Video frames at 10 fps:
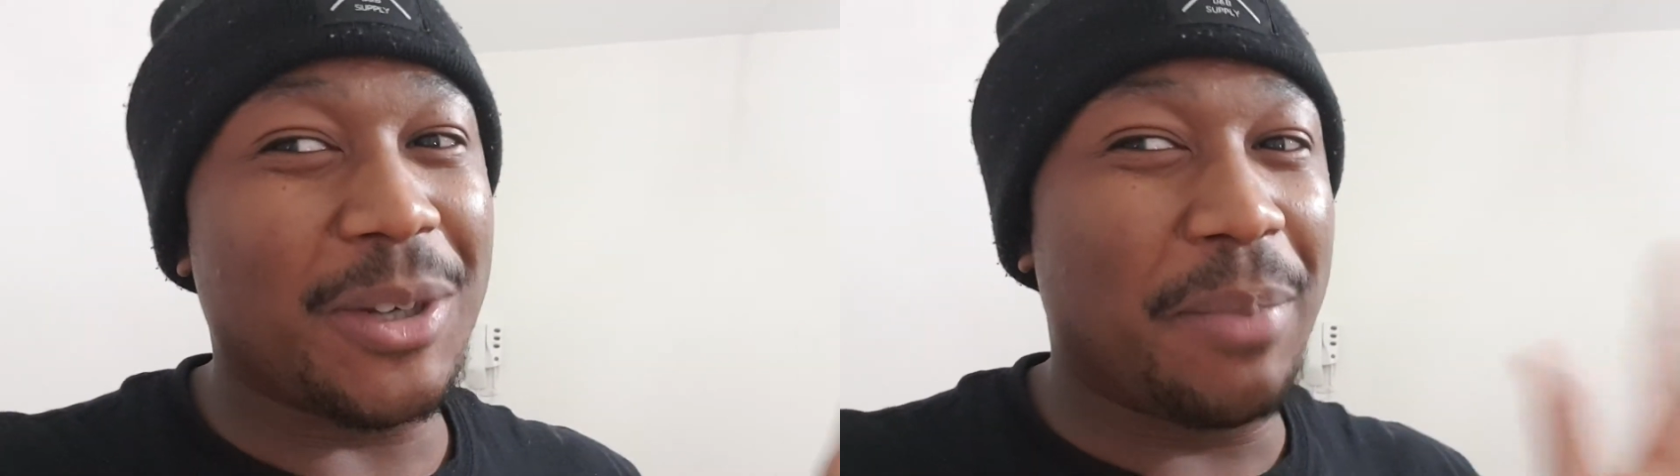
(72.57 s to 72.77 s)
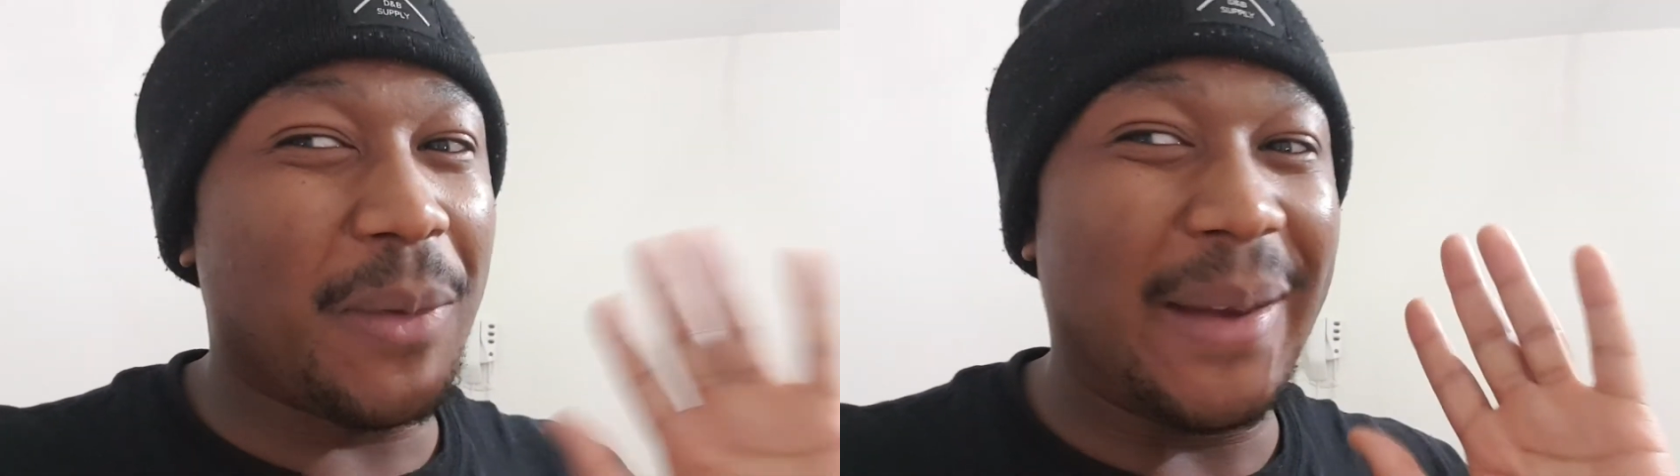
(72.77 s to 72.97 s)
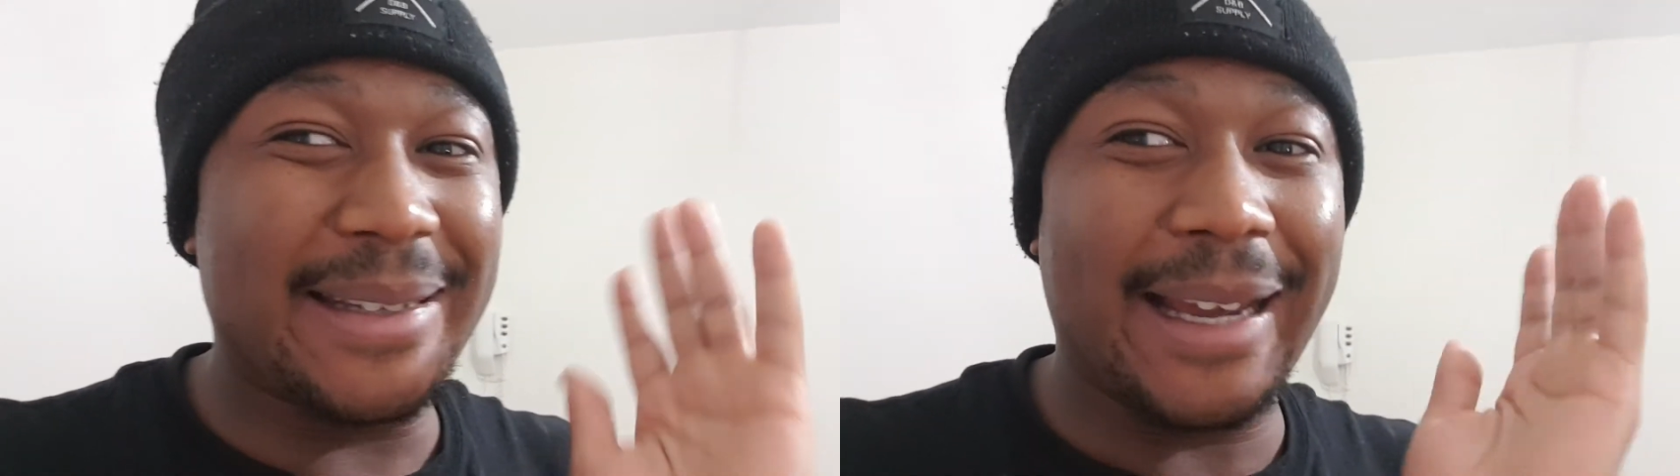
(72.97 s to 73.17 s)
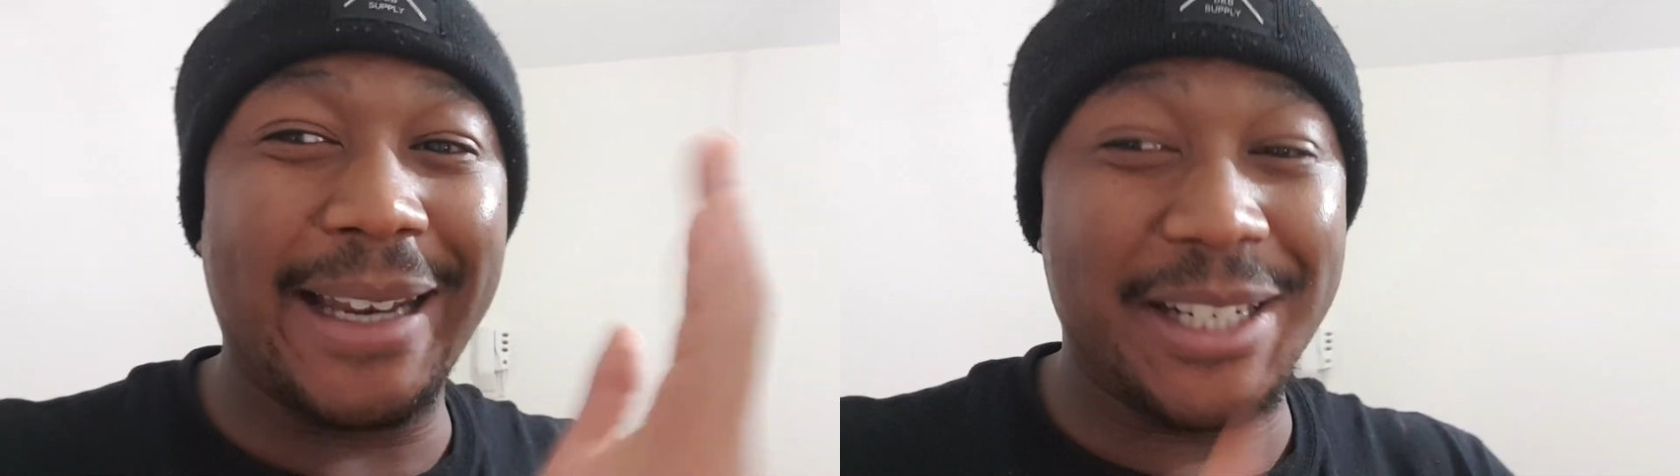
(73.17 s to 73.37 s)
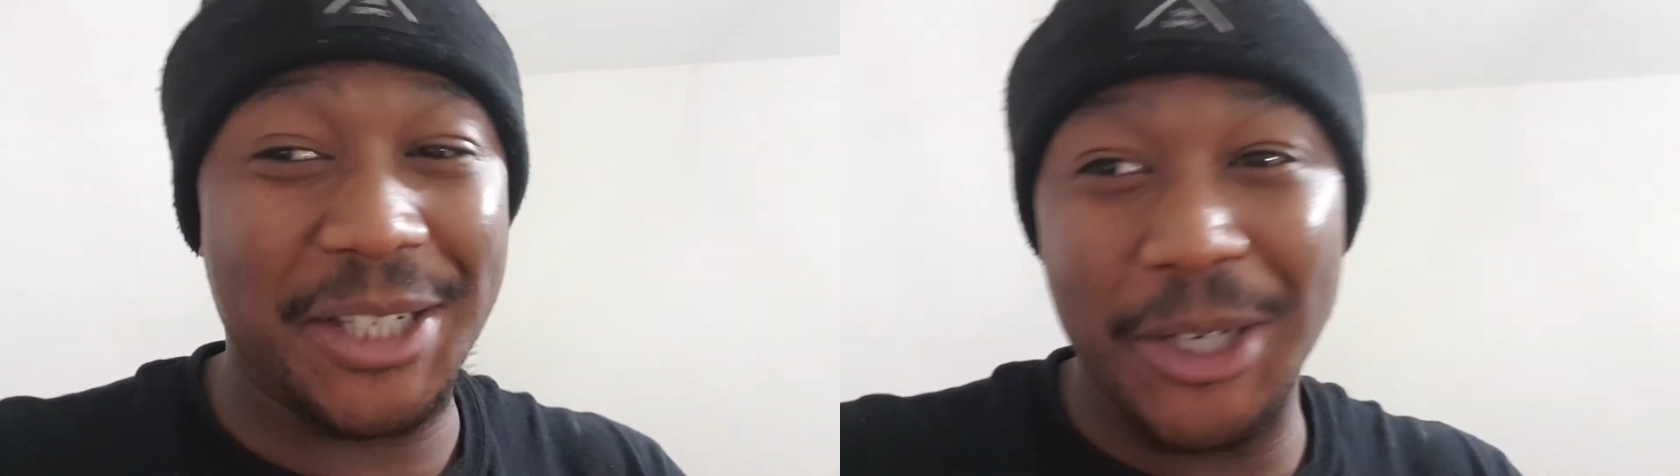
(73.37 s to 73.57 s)
some people might say
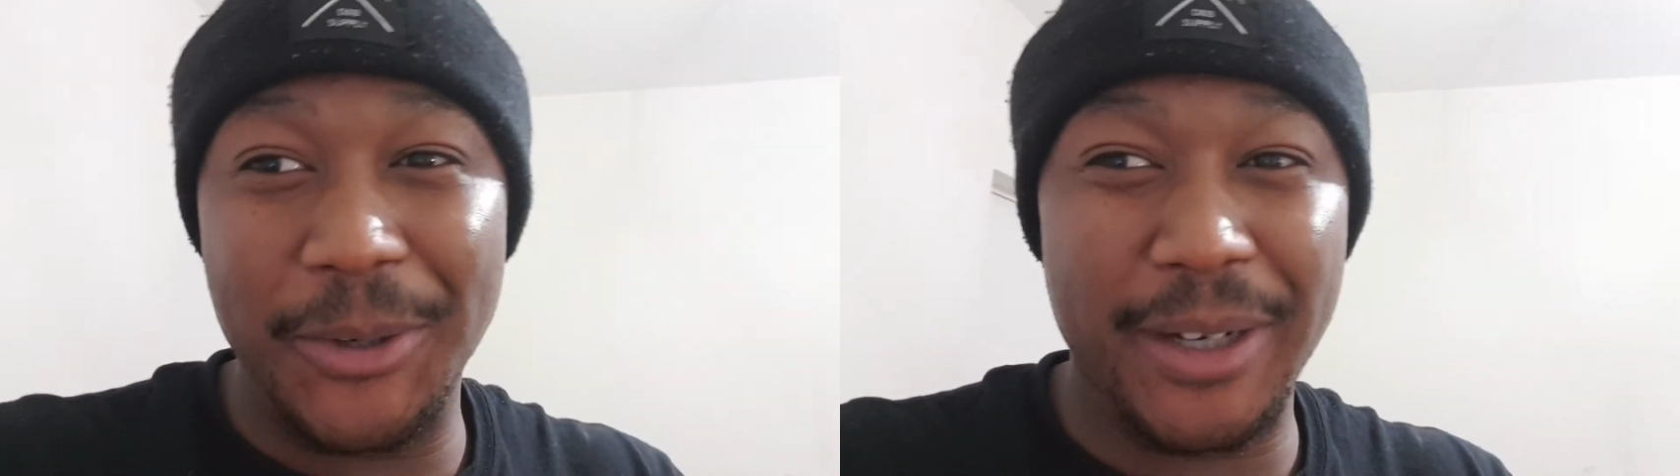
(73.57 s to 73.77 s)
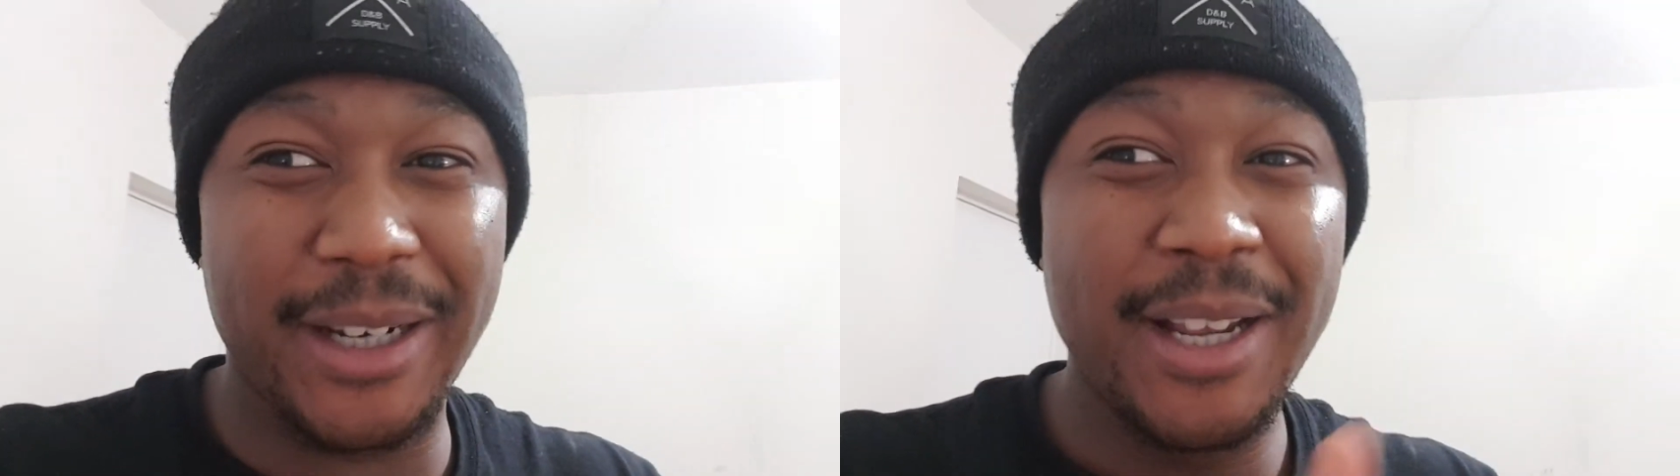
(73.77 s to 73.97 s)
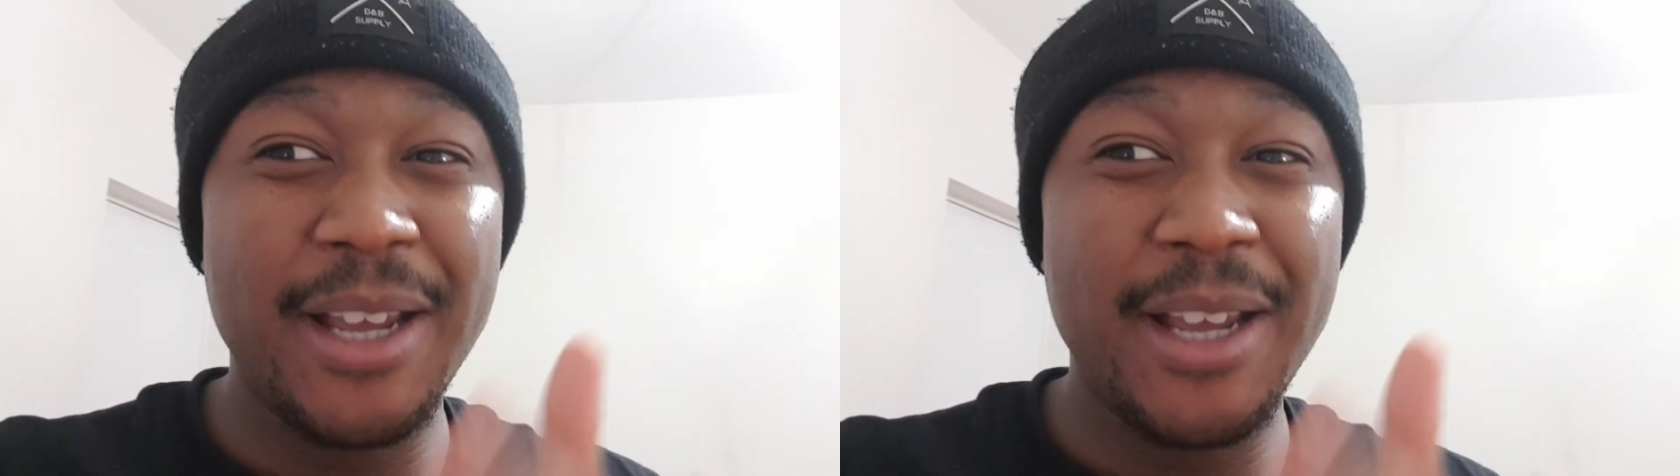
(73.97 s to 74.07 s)
Alan Shearer,